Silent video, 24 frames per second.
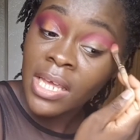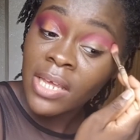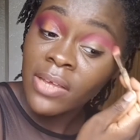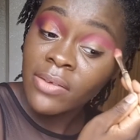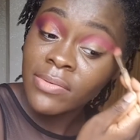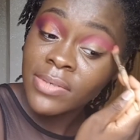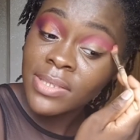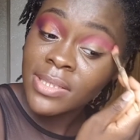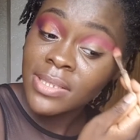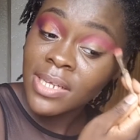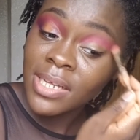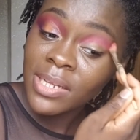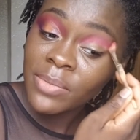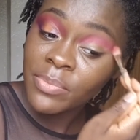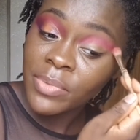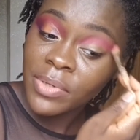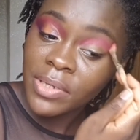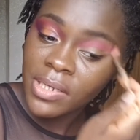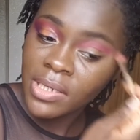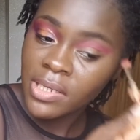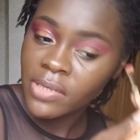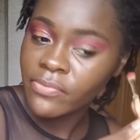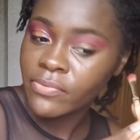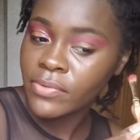he will start
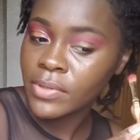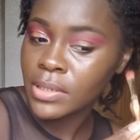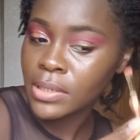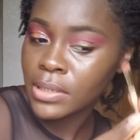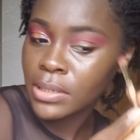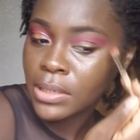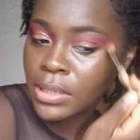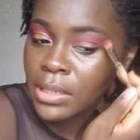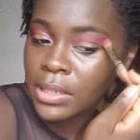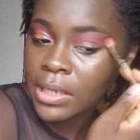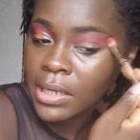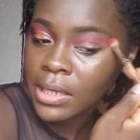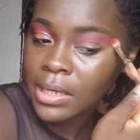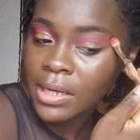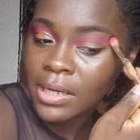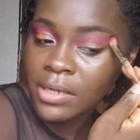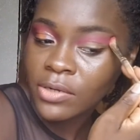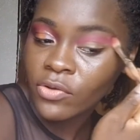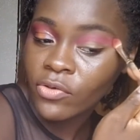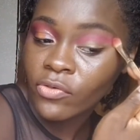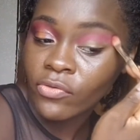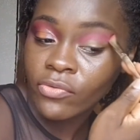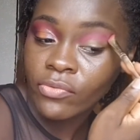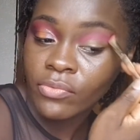behaving a
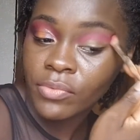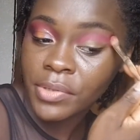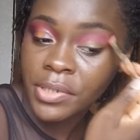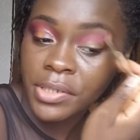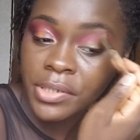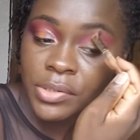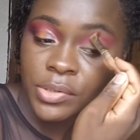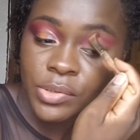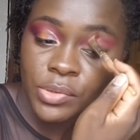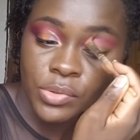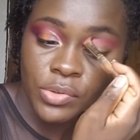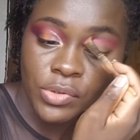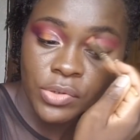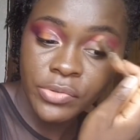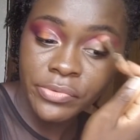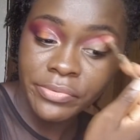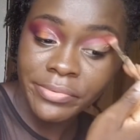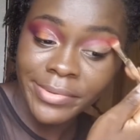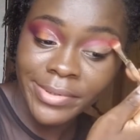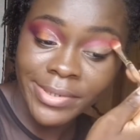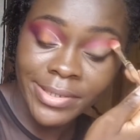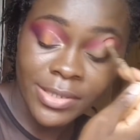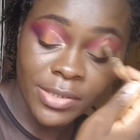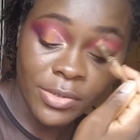kind of way you do not
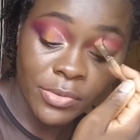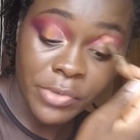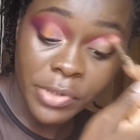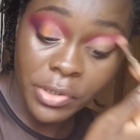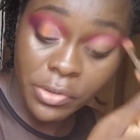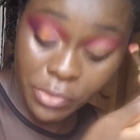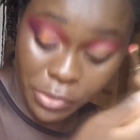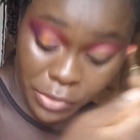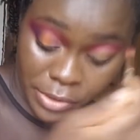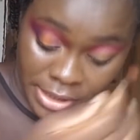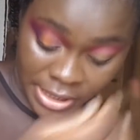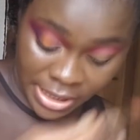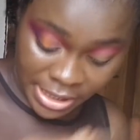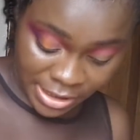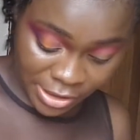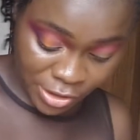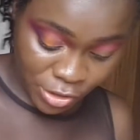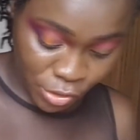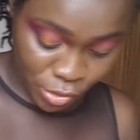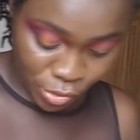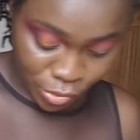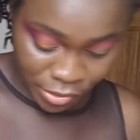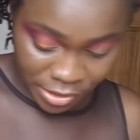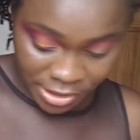
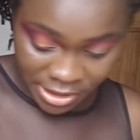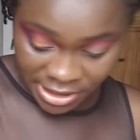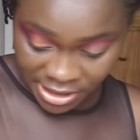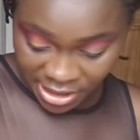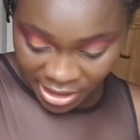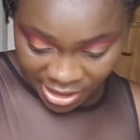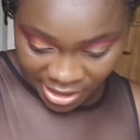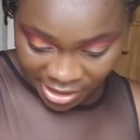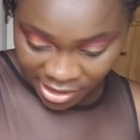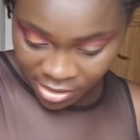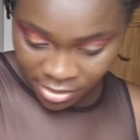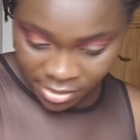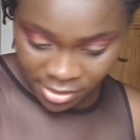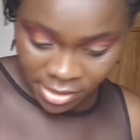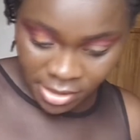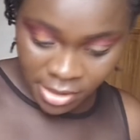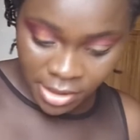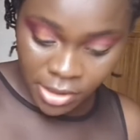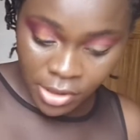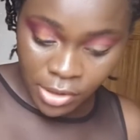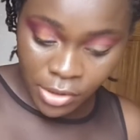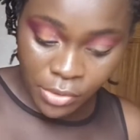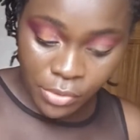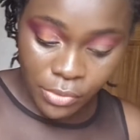recognize your child,
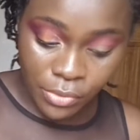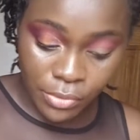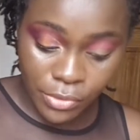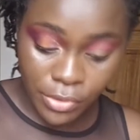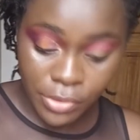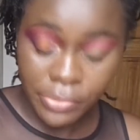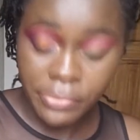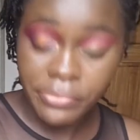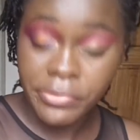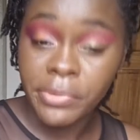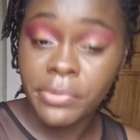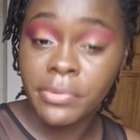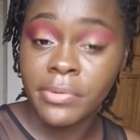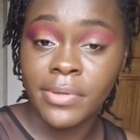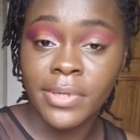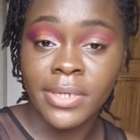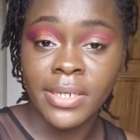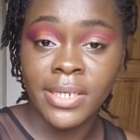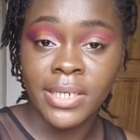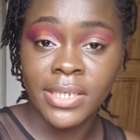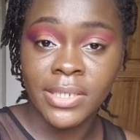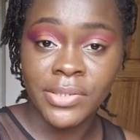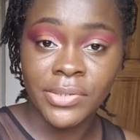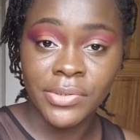you do not
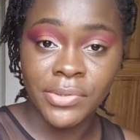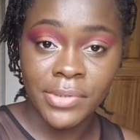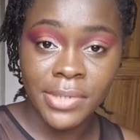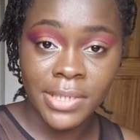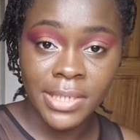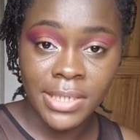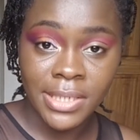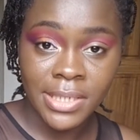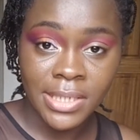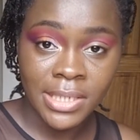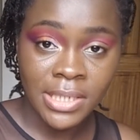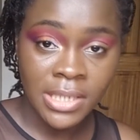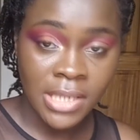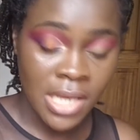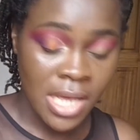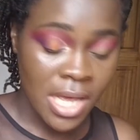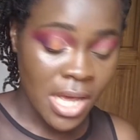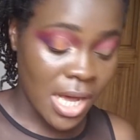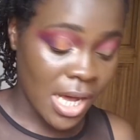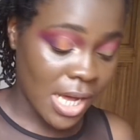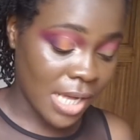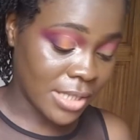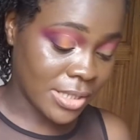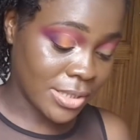recognize your kid.
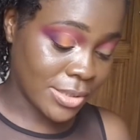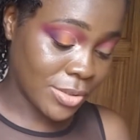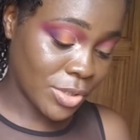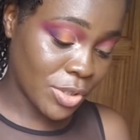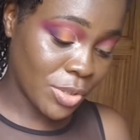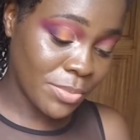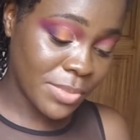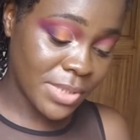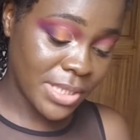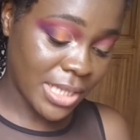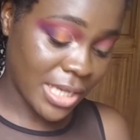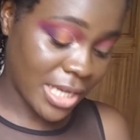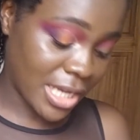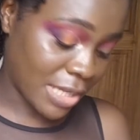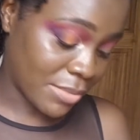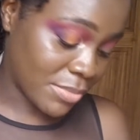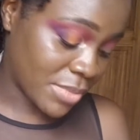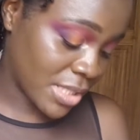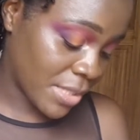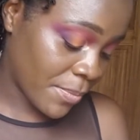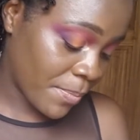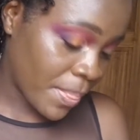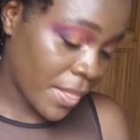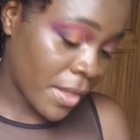And
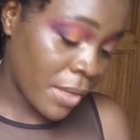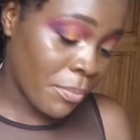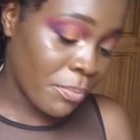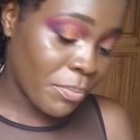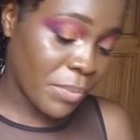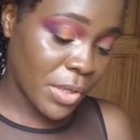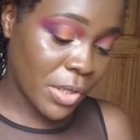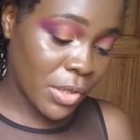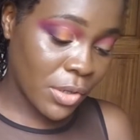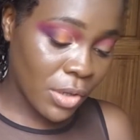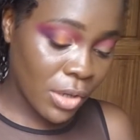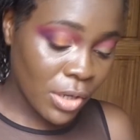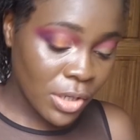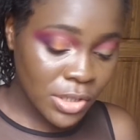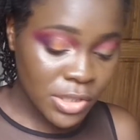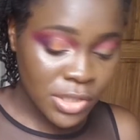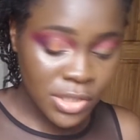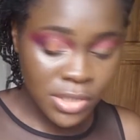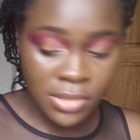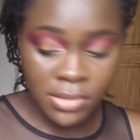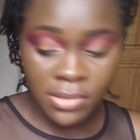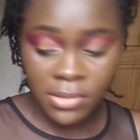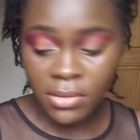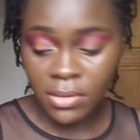sometimes,
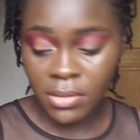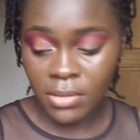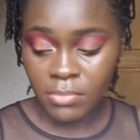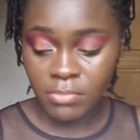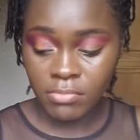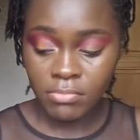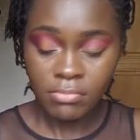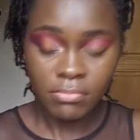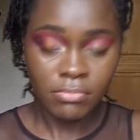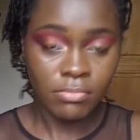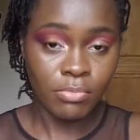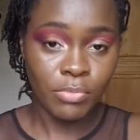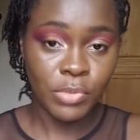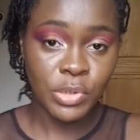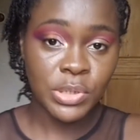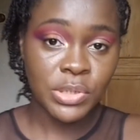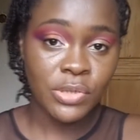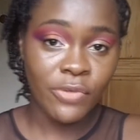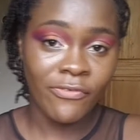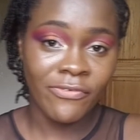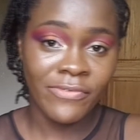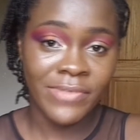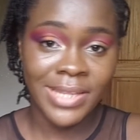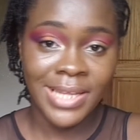because most
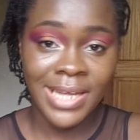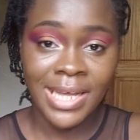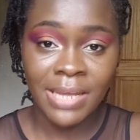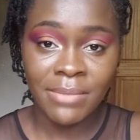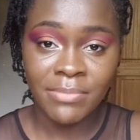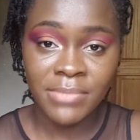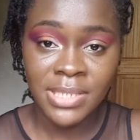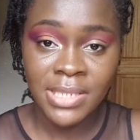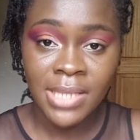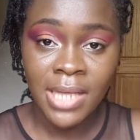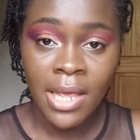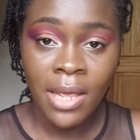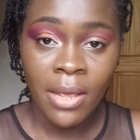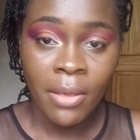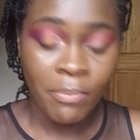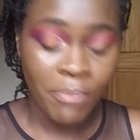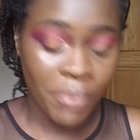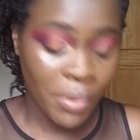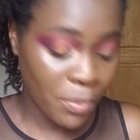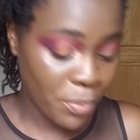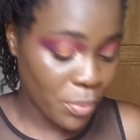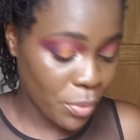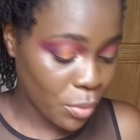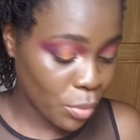of times
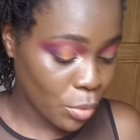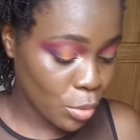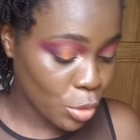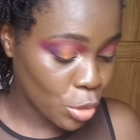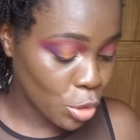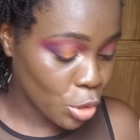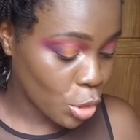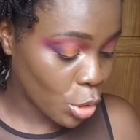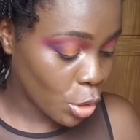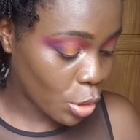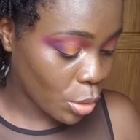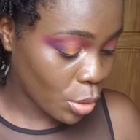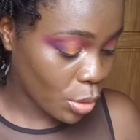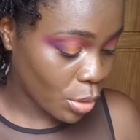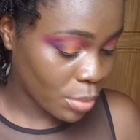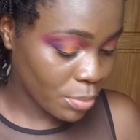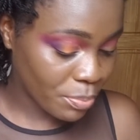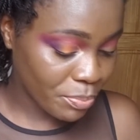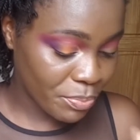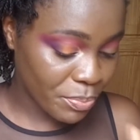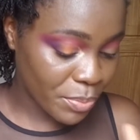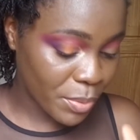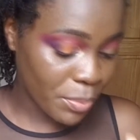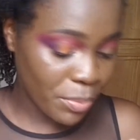people know
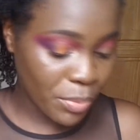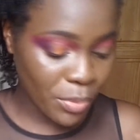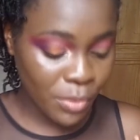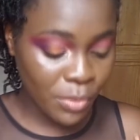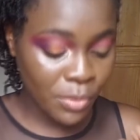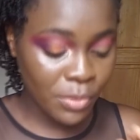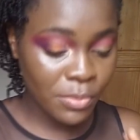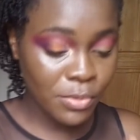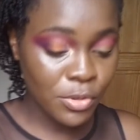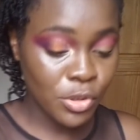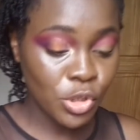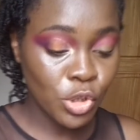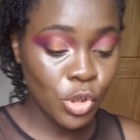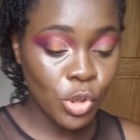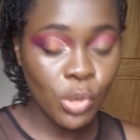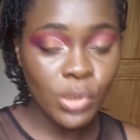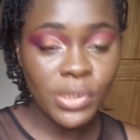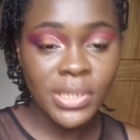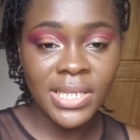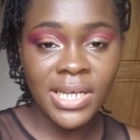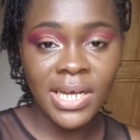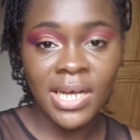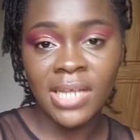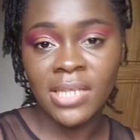
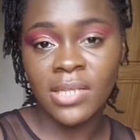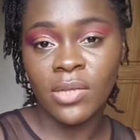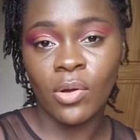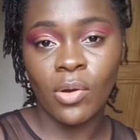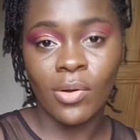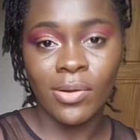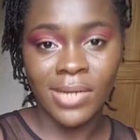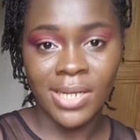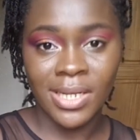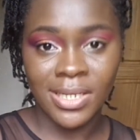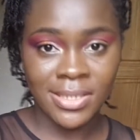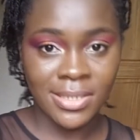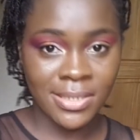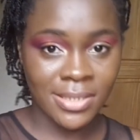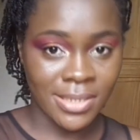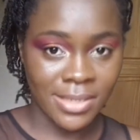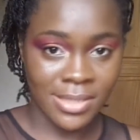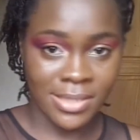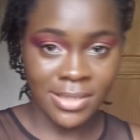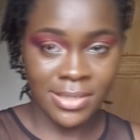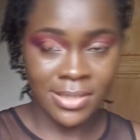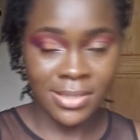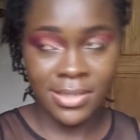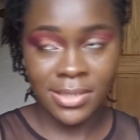that others
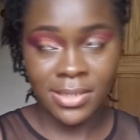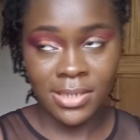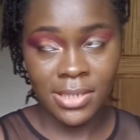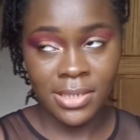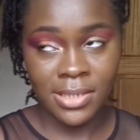think